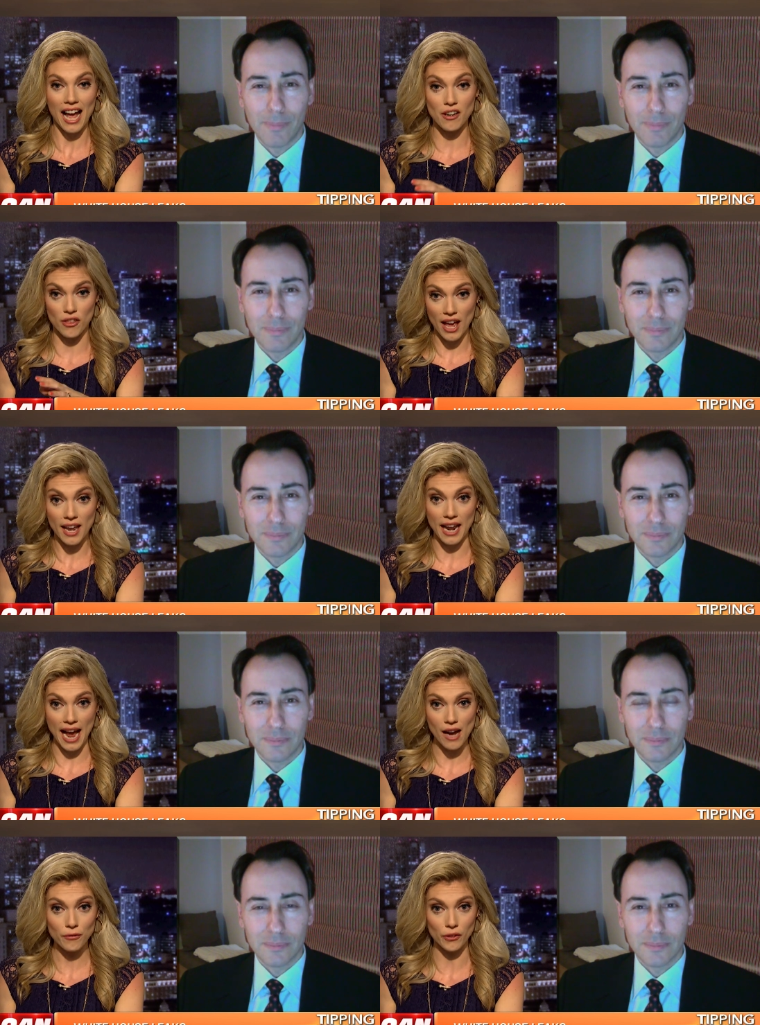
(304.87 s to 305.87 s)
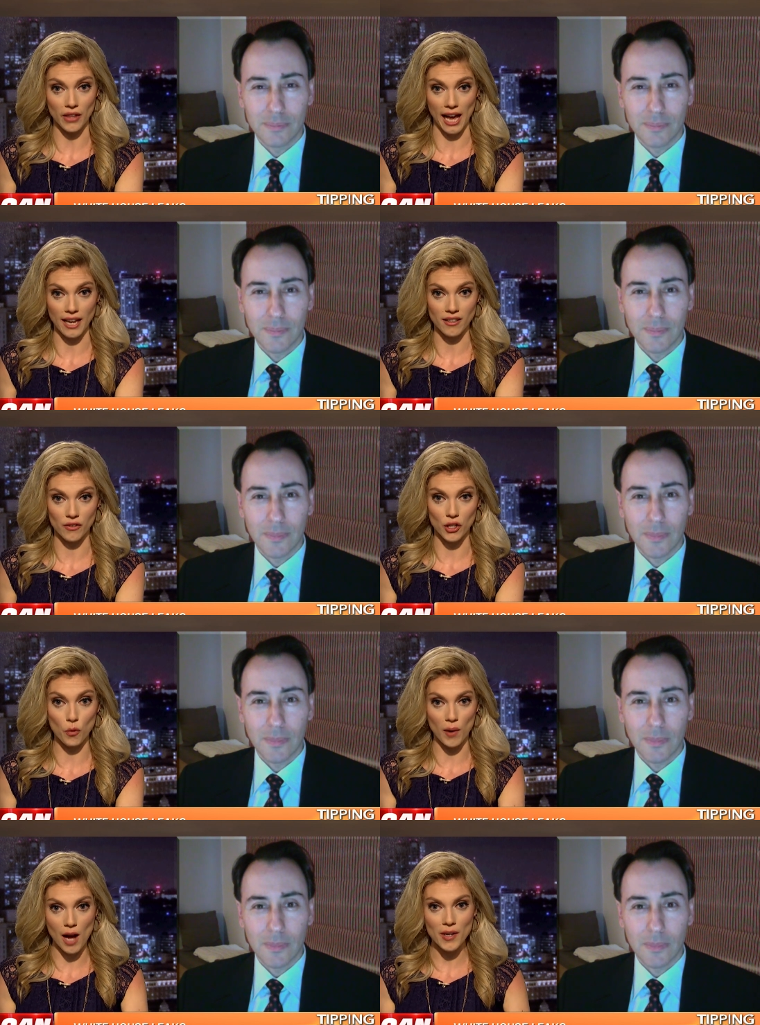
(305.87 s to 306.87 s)
Speaker 1: And then after that, the
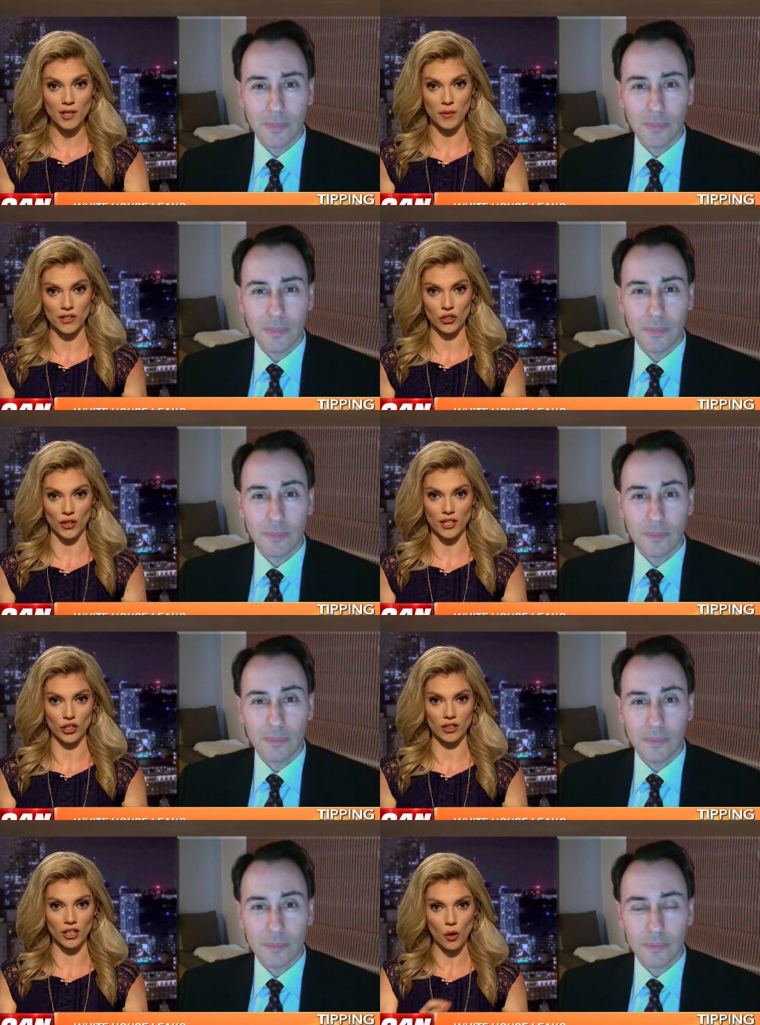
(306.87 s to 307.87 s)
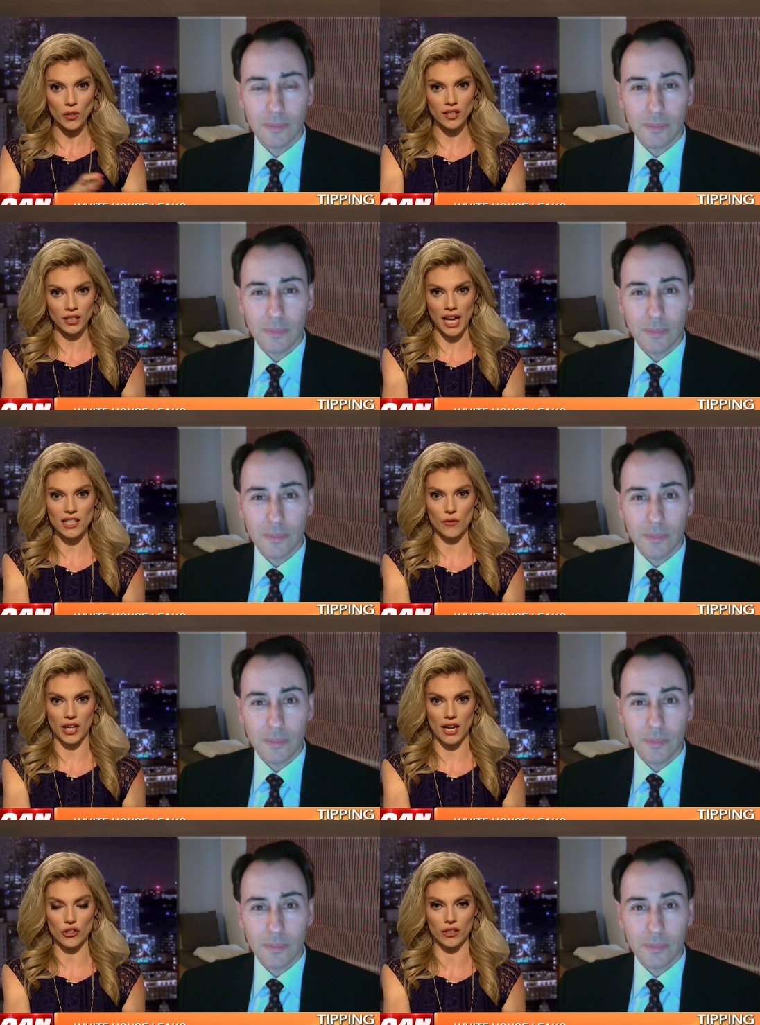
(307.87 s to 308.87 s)
Obama administration lowered the
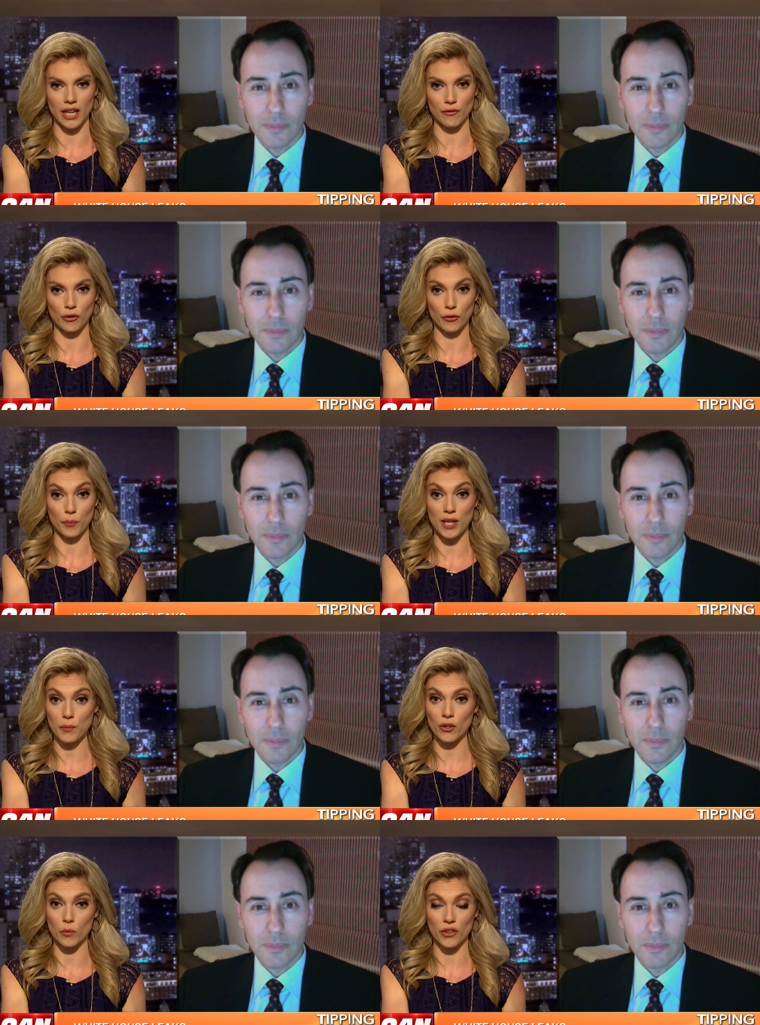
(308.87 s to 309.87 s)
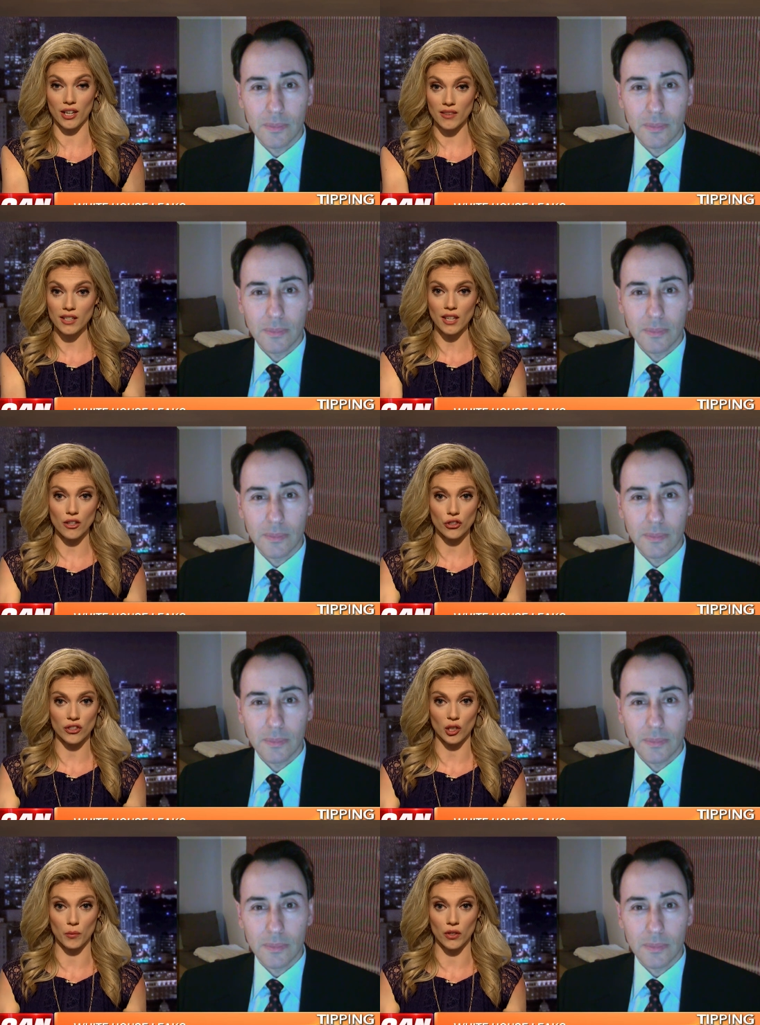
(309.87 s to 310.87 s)
classification level for people within the intelligence
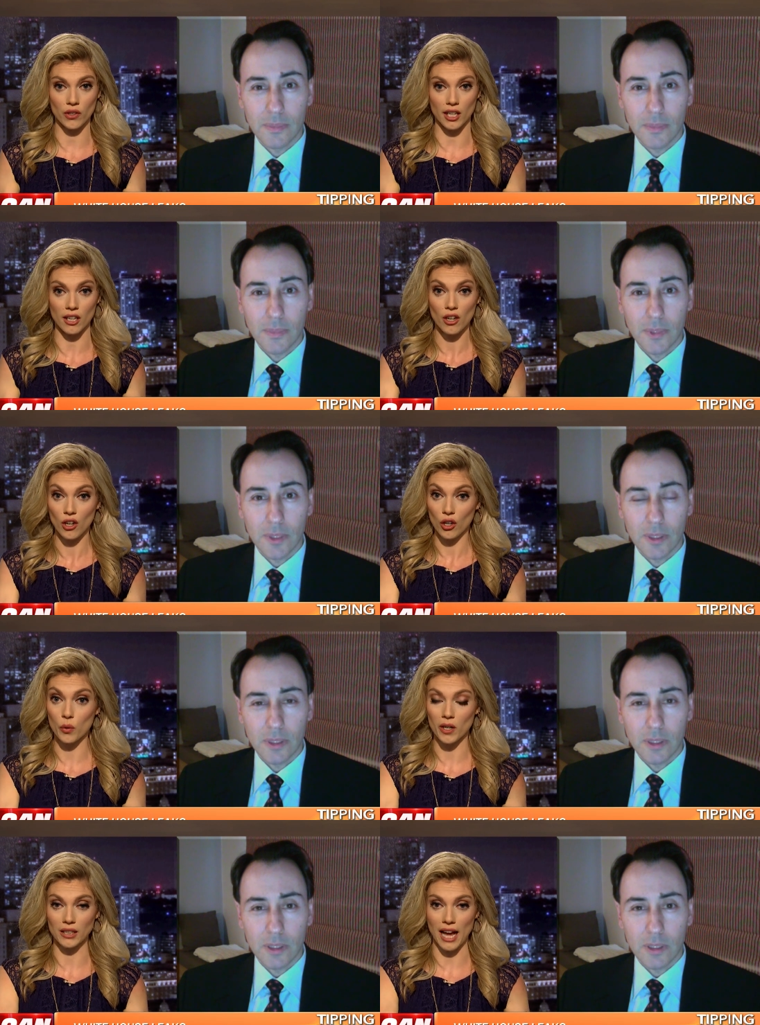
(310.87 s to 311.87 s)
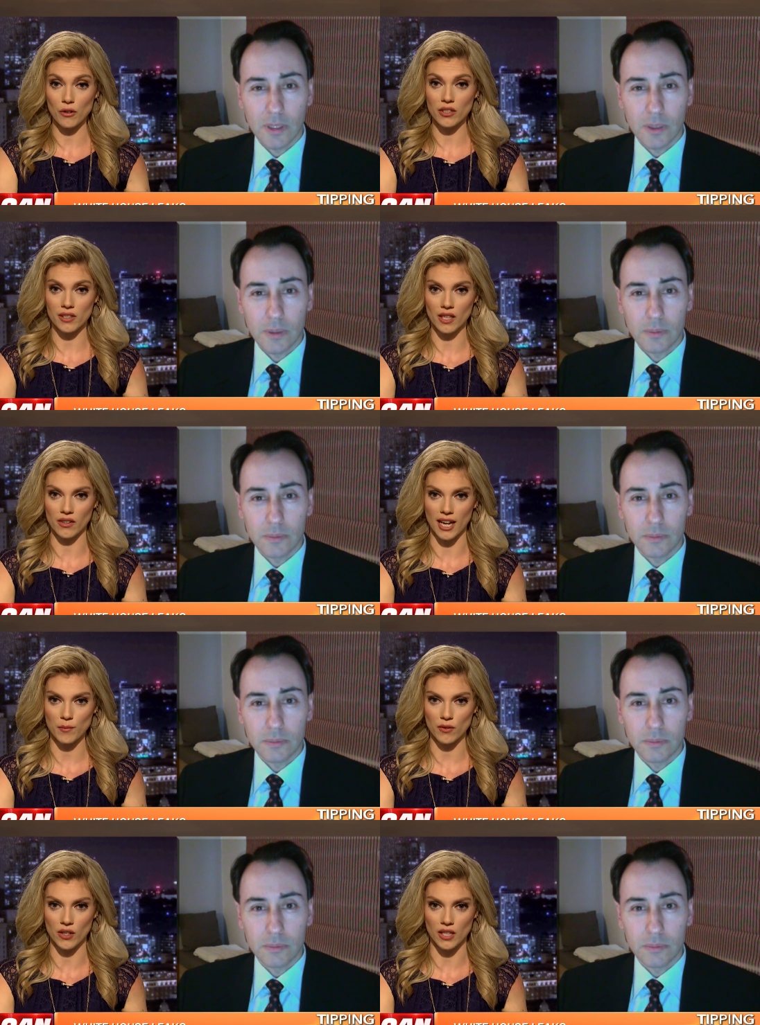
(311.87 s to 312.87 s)
community who were allowed to see the
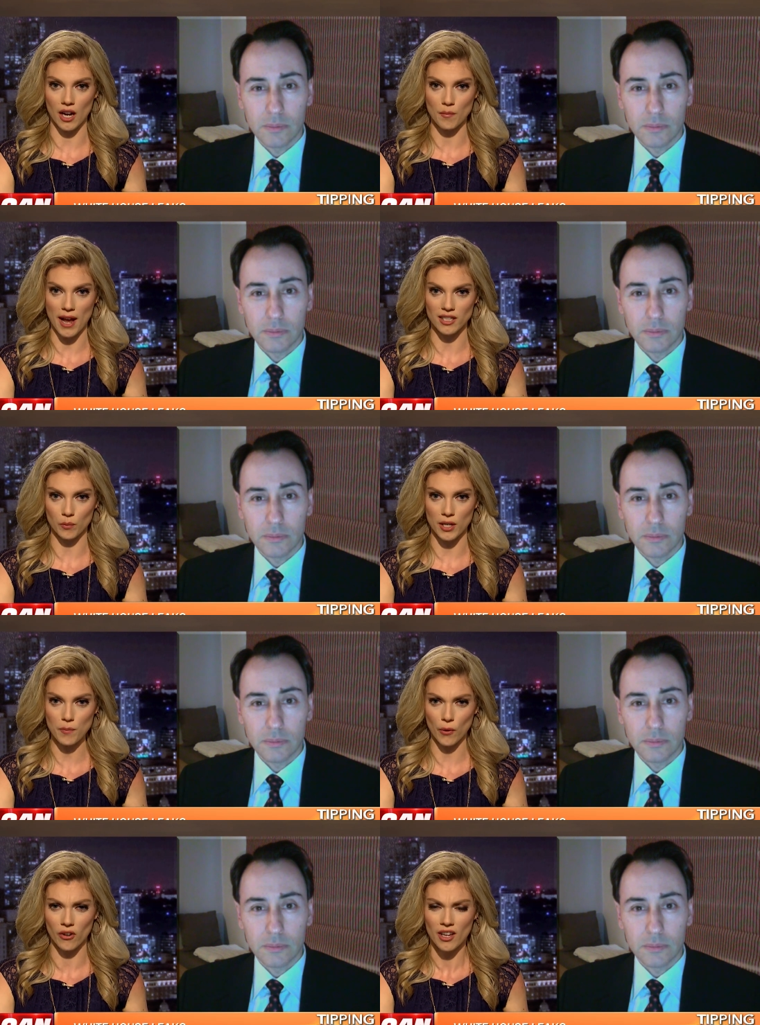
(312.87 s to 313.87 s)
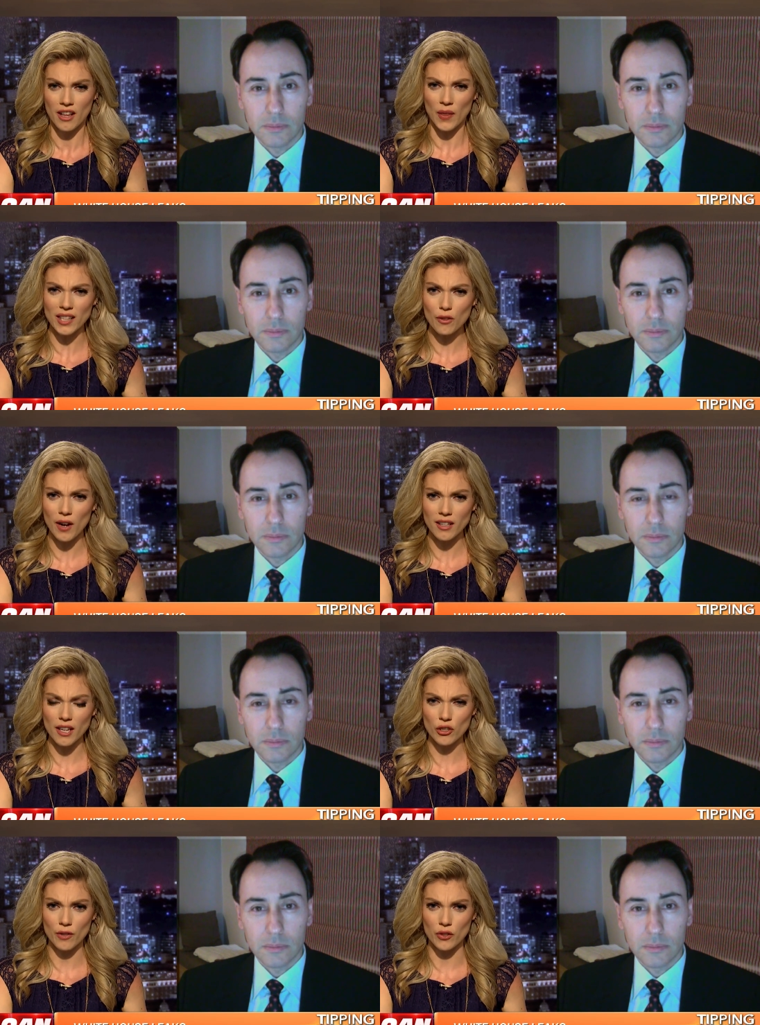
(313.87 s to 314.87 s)
names of these unmasked people. That's a
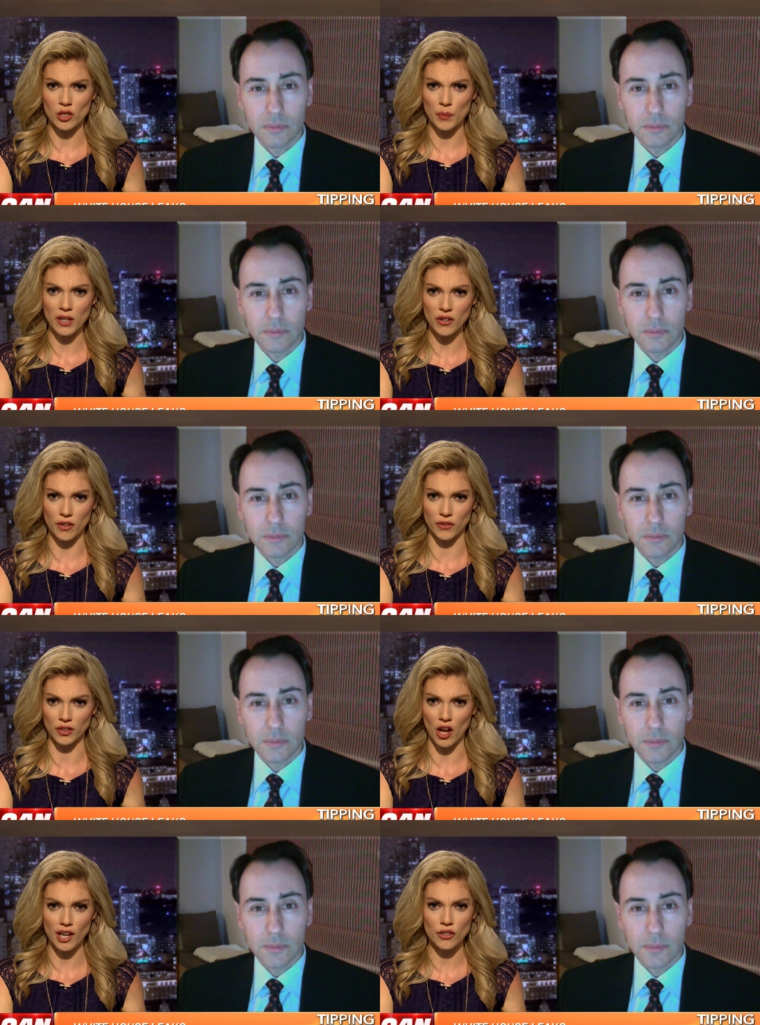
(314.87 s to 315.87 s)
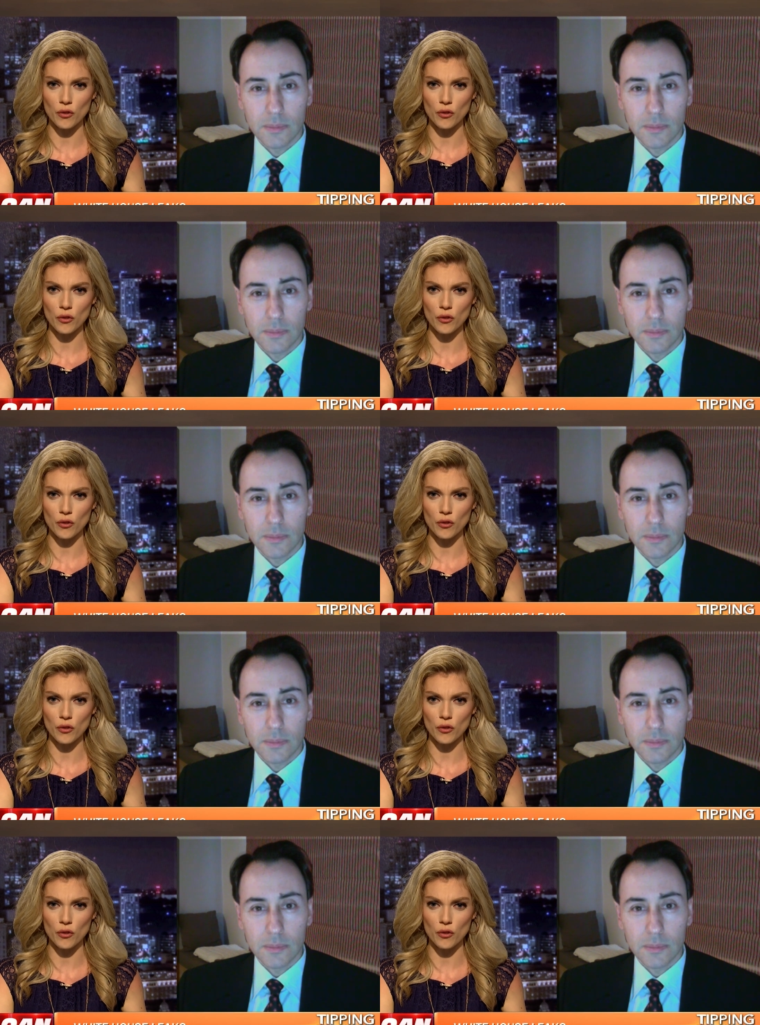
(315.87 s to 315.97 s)
violation of the spirit of the law, and